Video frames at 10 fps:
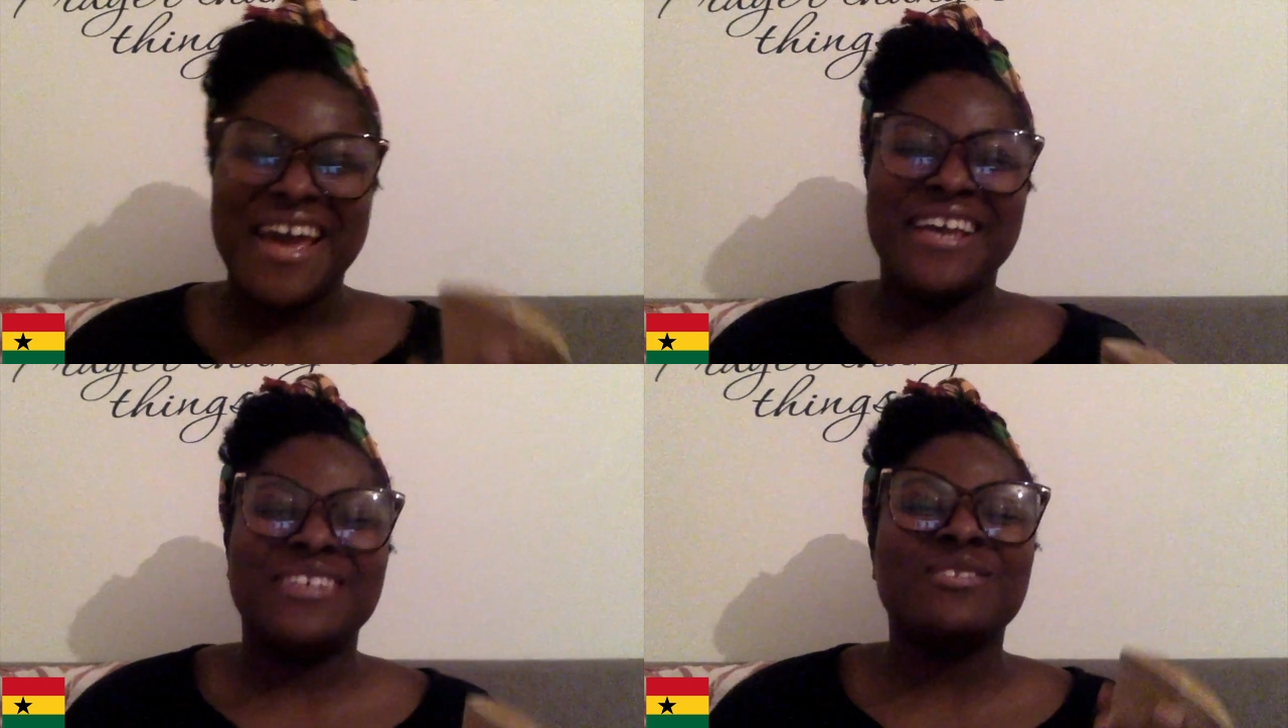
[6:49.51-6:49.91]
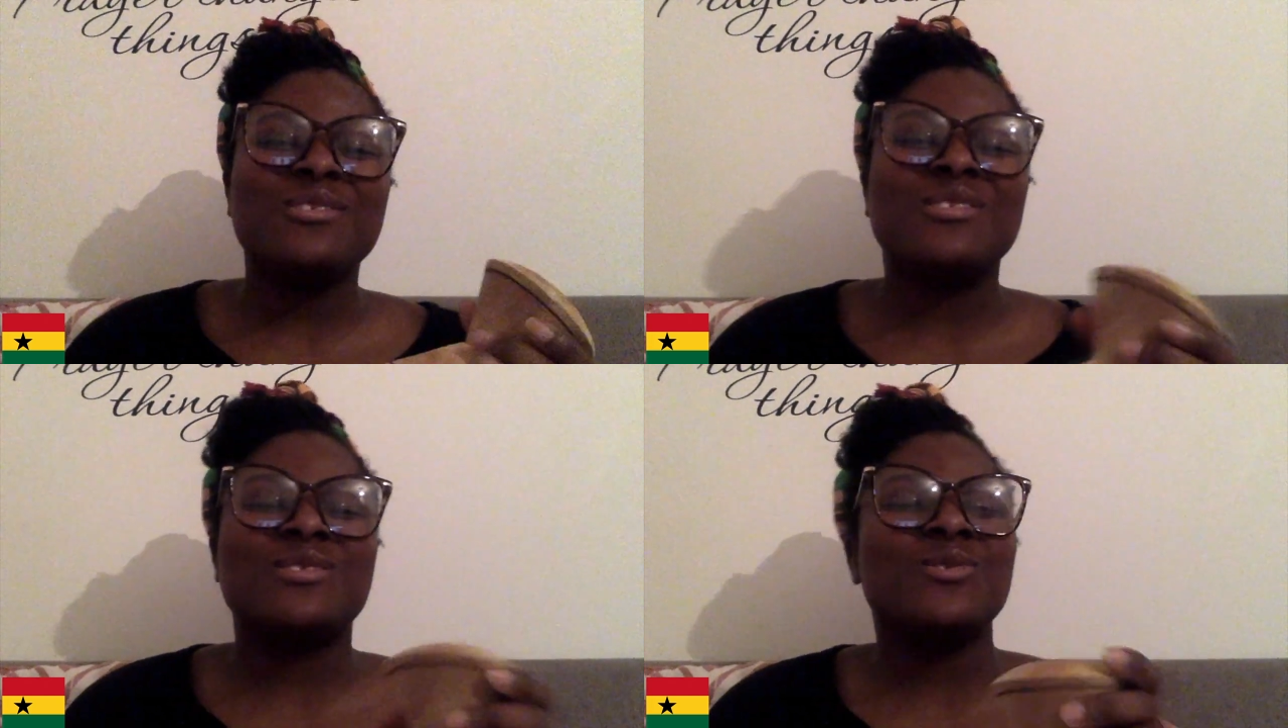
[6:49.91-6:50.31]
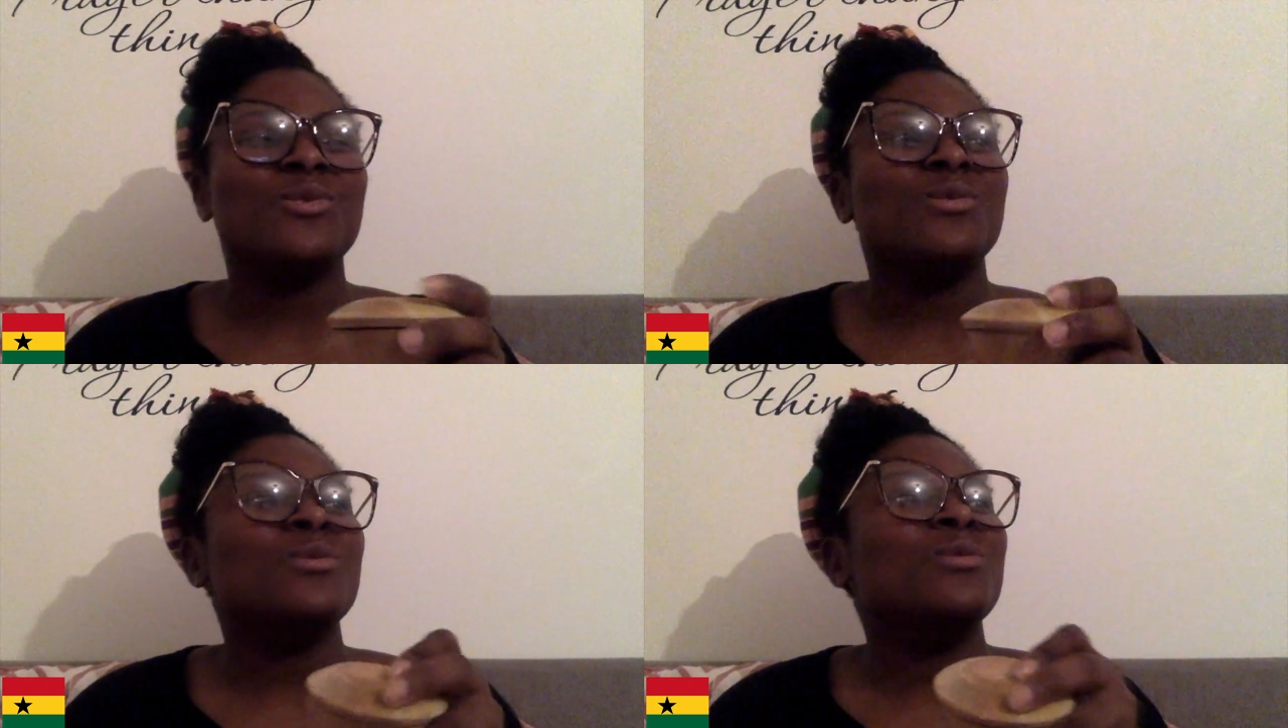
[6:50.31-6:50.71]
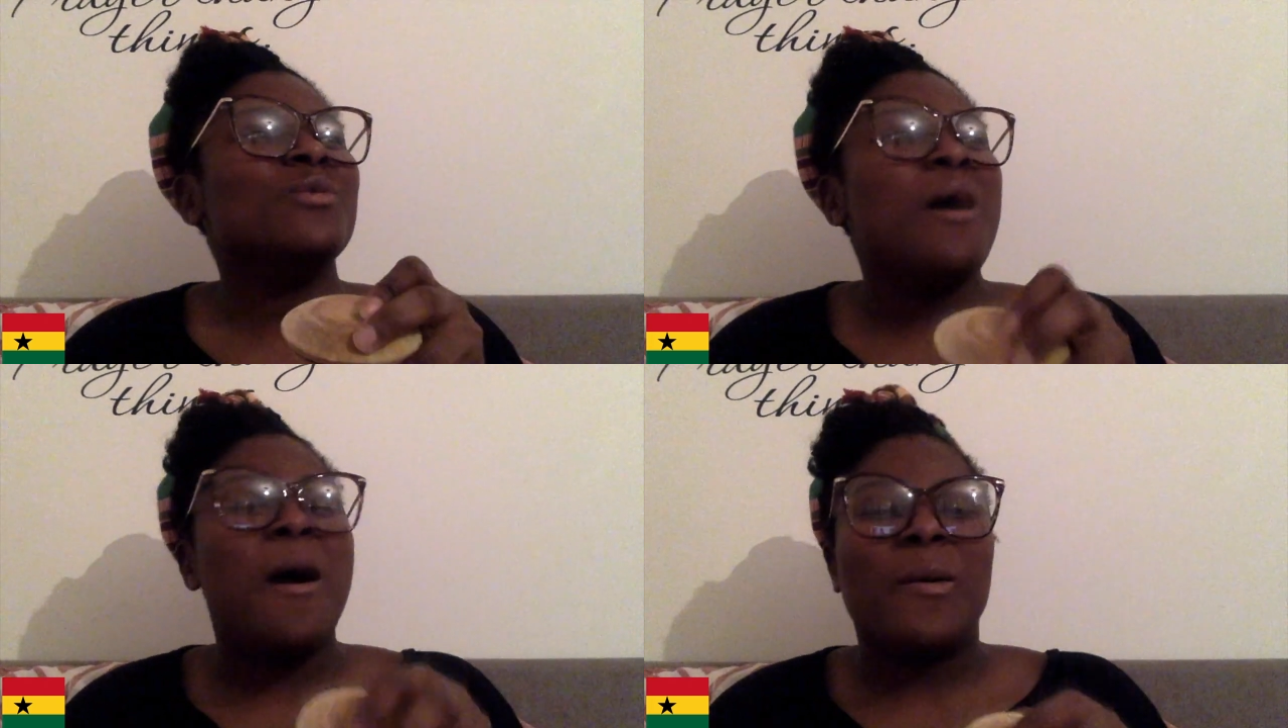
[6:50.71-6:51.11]
It's used to
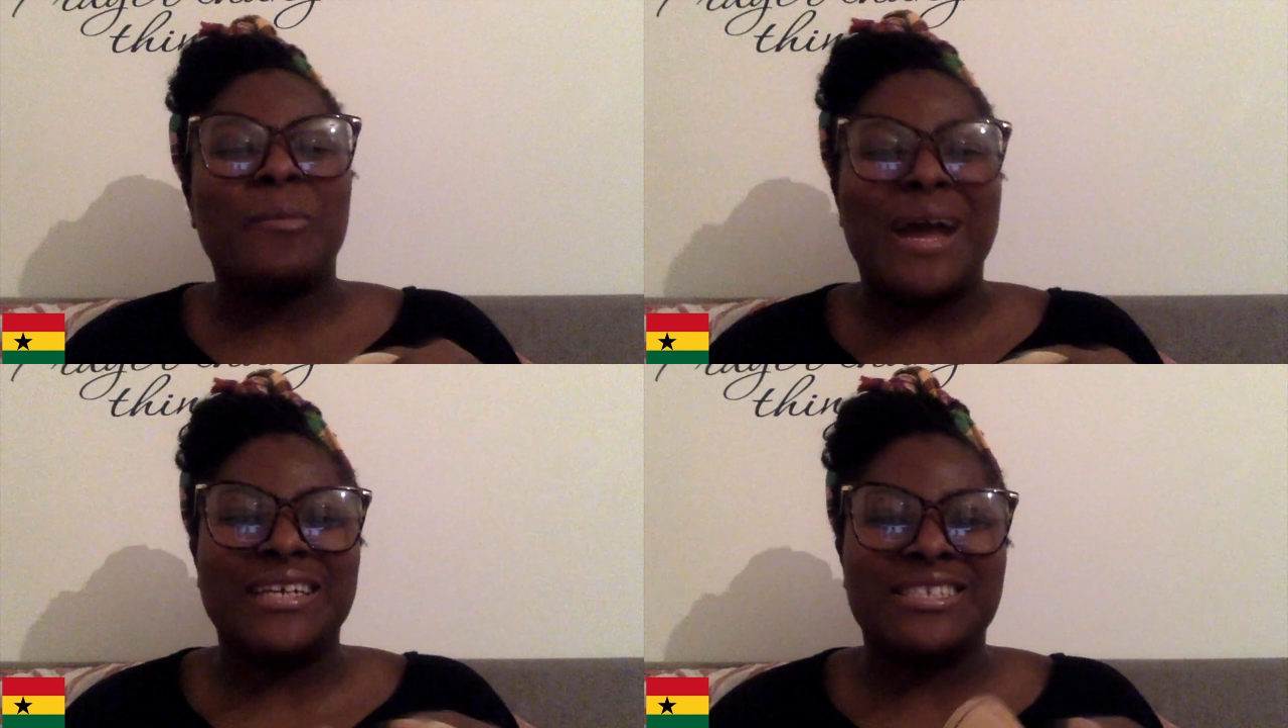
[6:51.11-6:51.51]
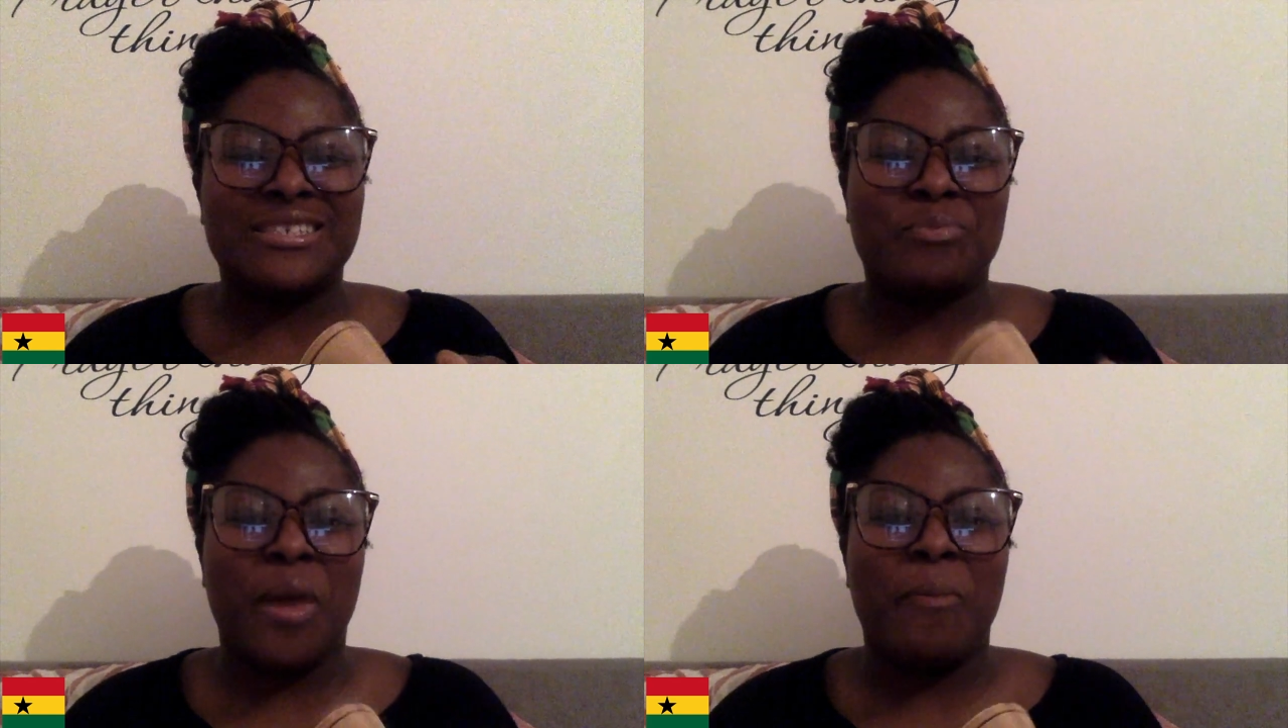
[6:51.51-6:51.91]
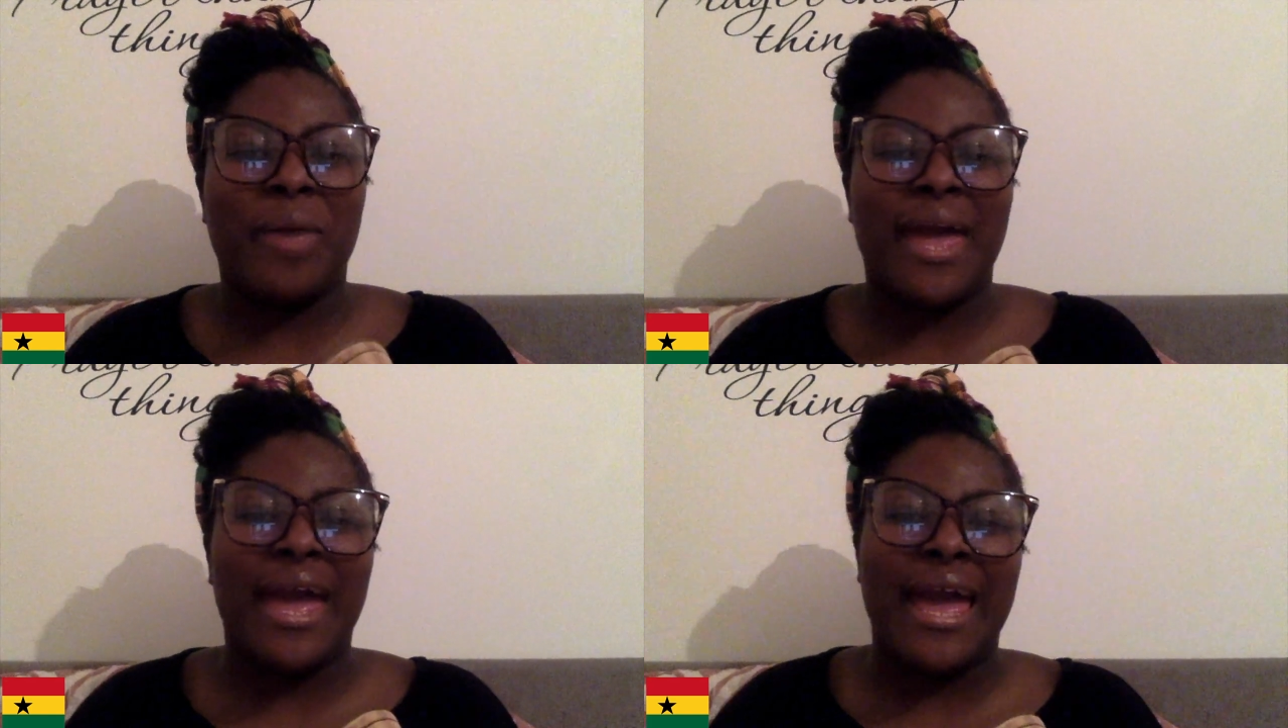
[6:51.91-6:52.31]
mash pepper